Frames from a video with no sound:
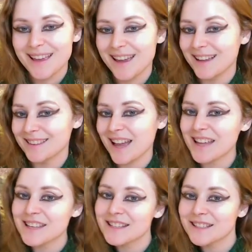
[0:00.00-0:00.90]
And that
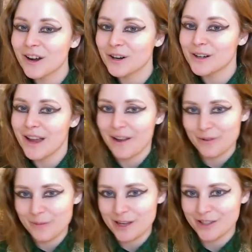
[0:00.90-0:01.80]
is our
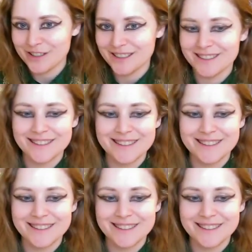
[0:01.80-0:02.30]
affirmation.